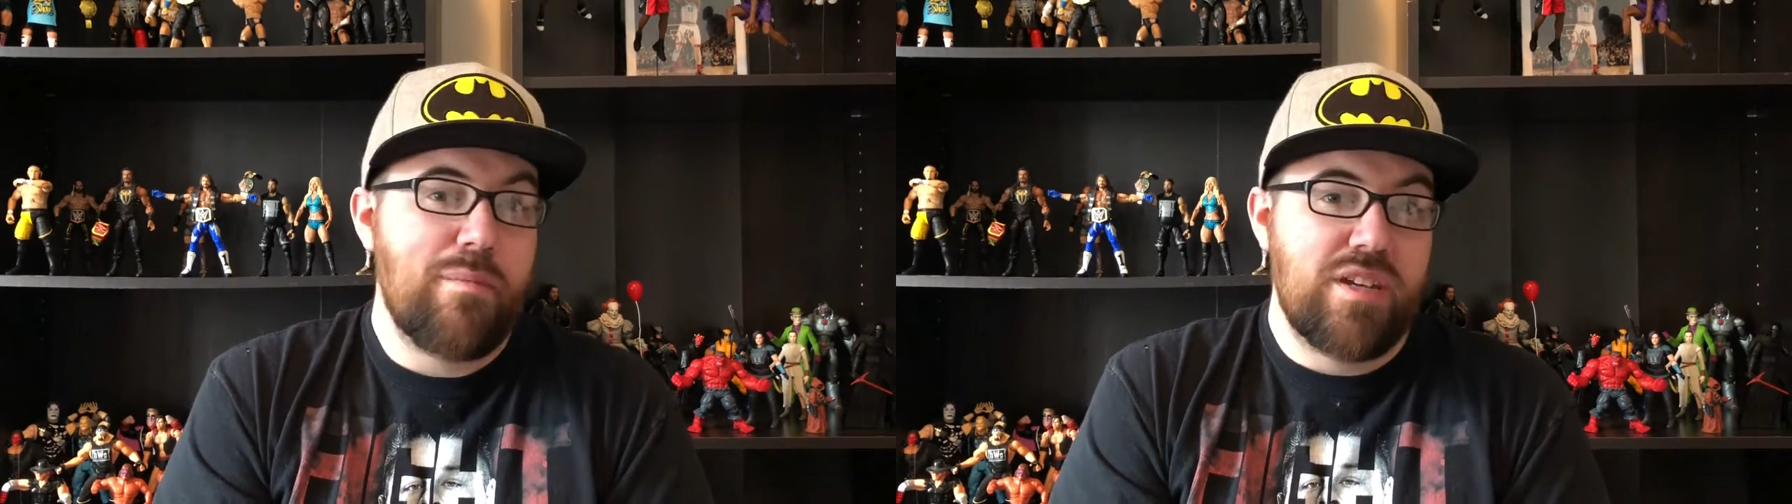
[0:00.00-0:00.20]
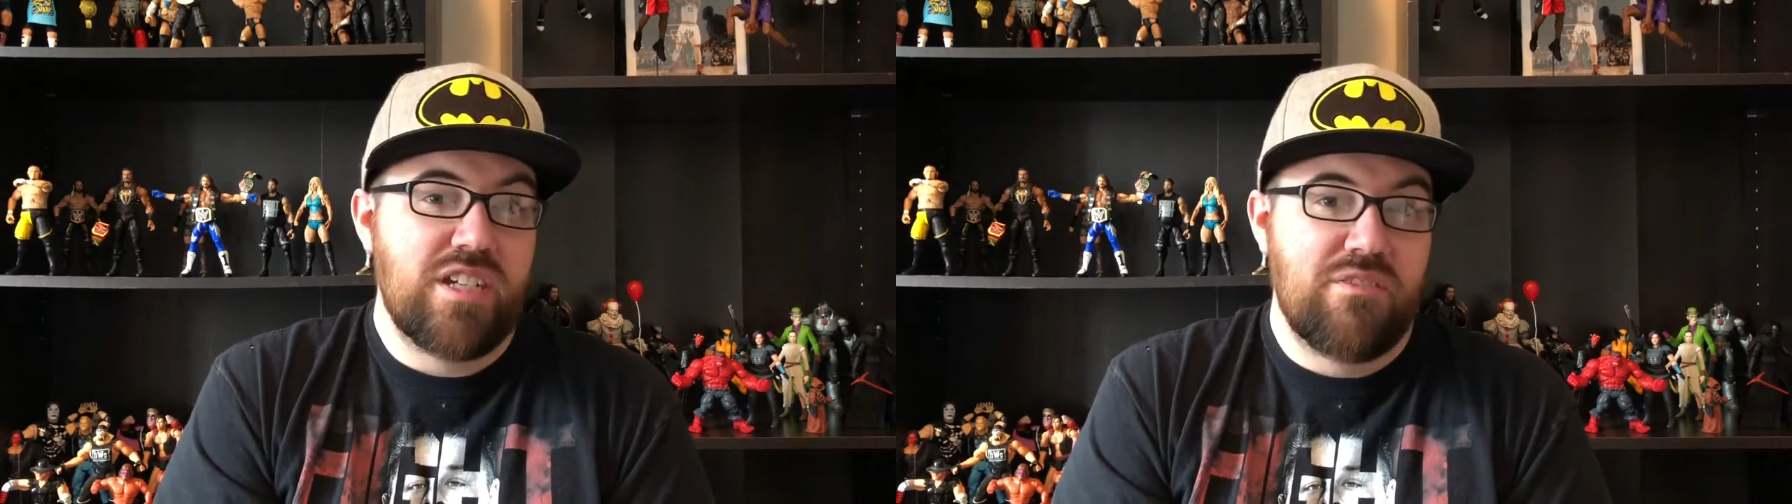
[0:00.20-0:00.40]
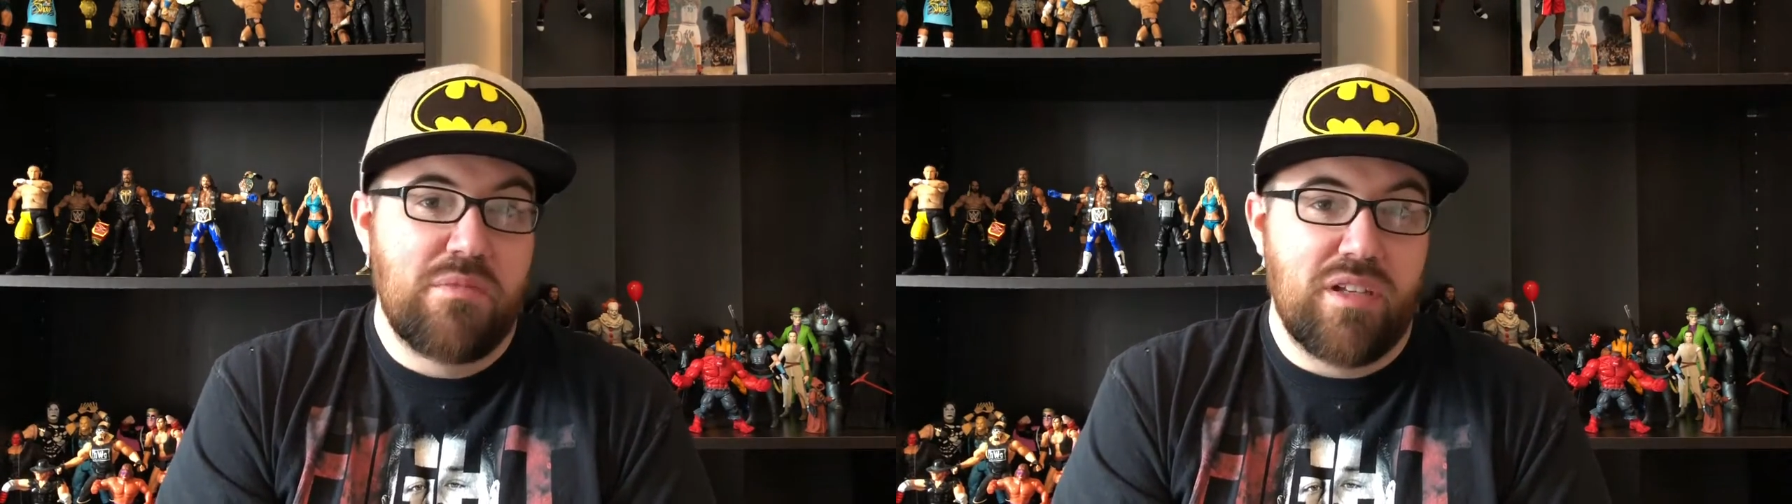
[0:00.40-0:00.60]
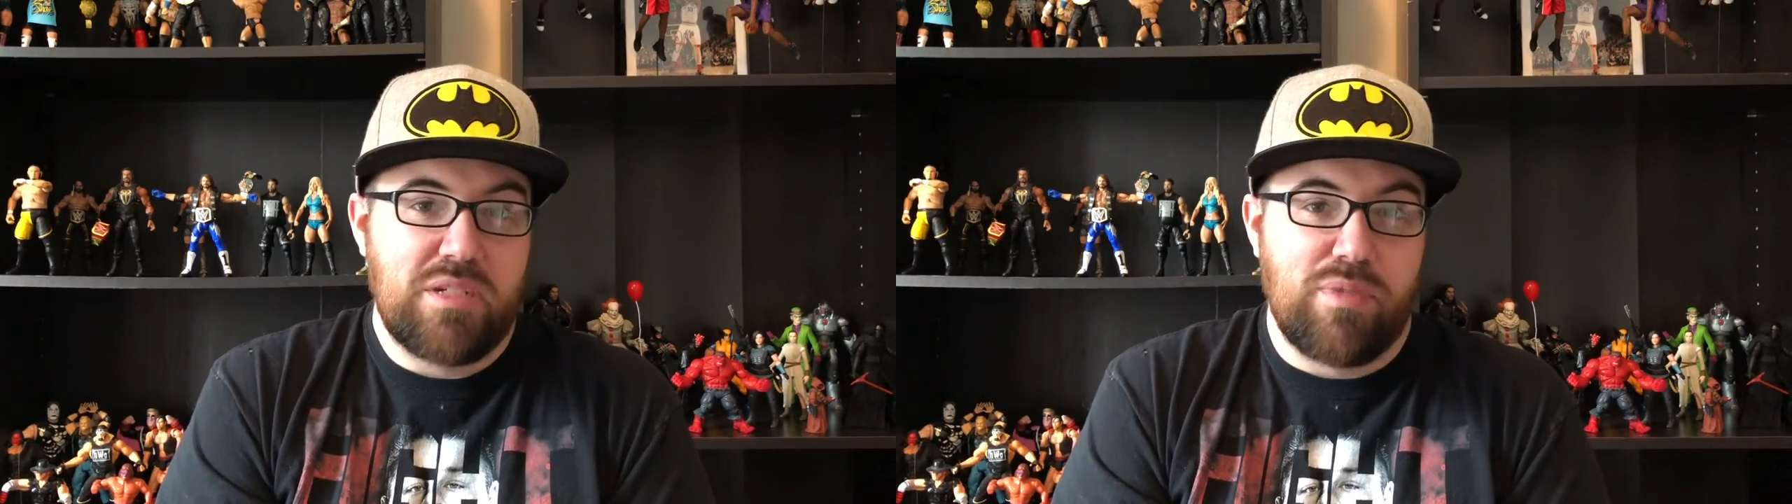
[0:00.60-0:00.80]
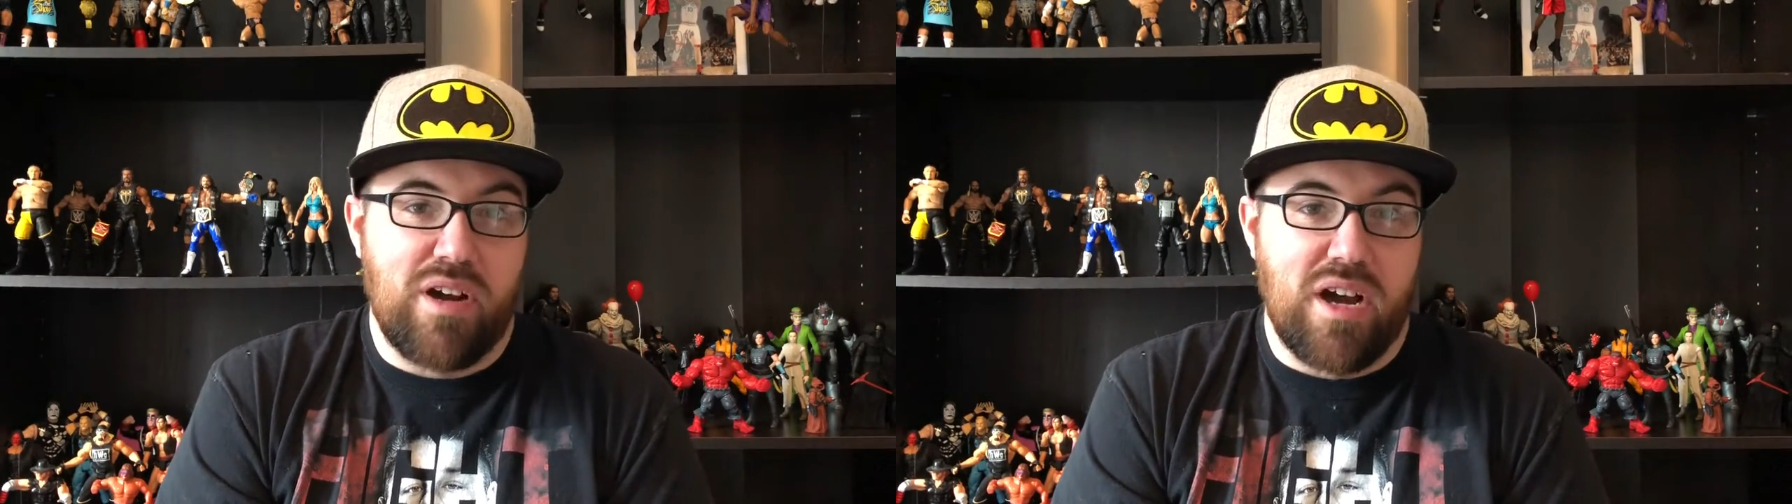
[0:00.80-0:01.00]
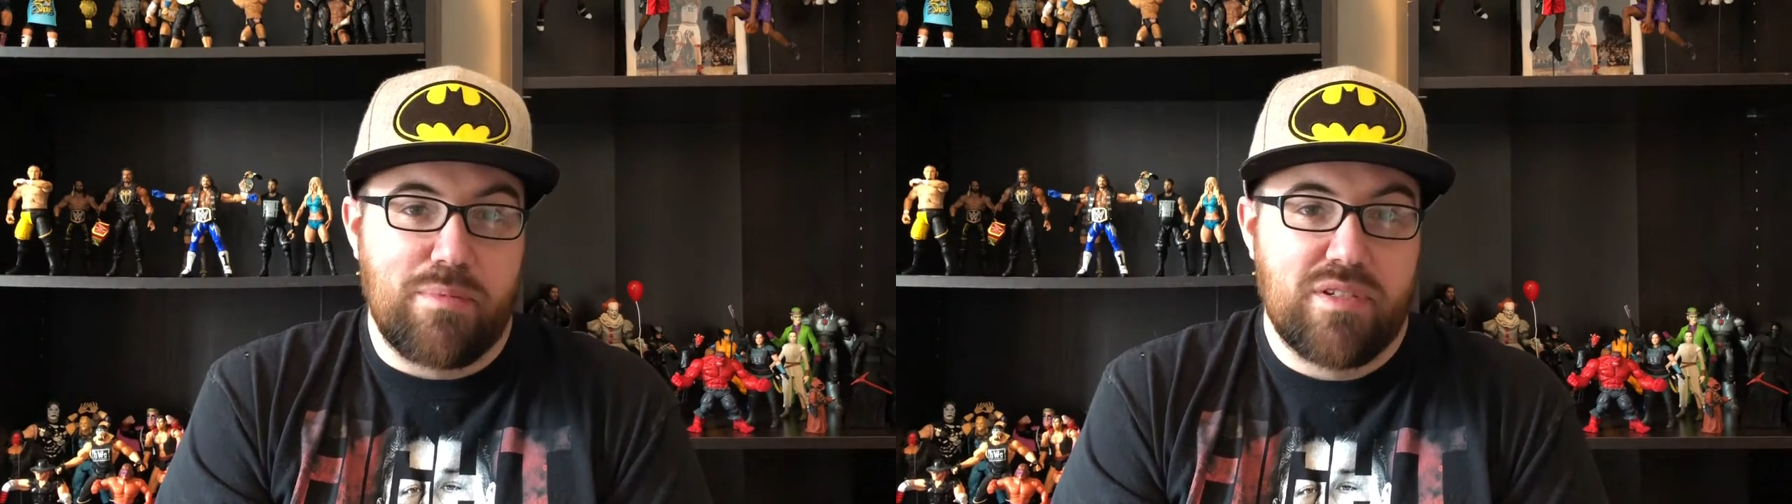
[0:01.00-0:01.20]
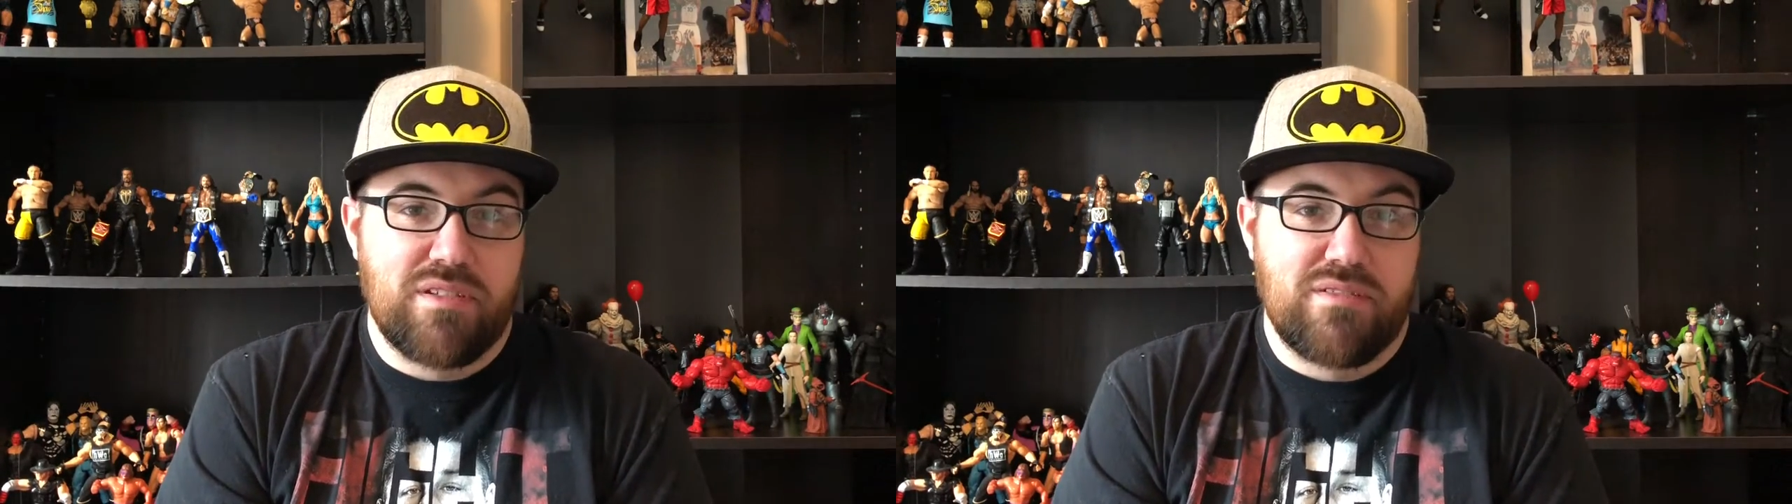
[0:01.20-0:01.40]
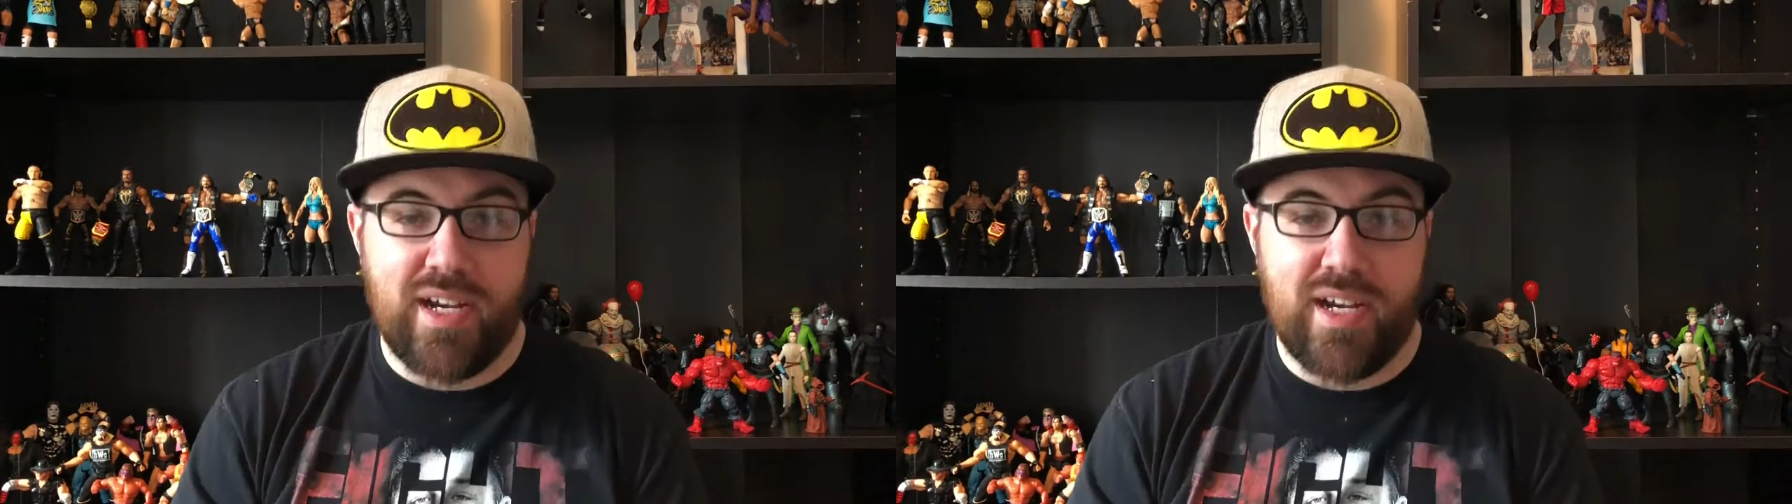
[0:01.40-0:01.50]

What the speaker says: missing from the list perhaps?